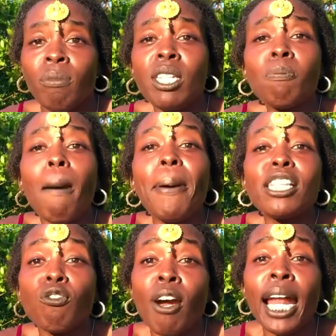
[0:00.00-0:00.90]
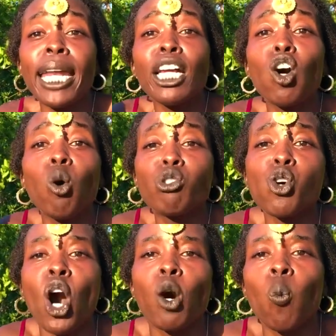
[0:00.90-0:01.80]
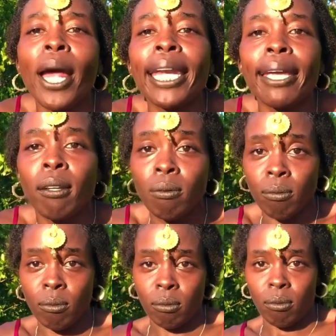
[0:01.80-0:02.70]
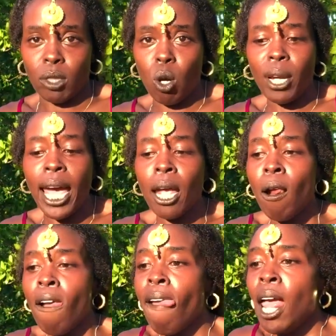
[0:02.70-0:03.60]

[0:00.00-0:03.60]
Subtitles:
This is my best friend. I didn't go to her wedding, okay?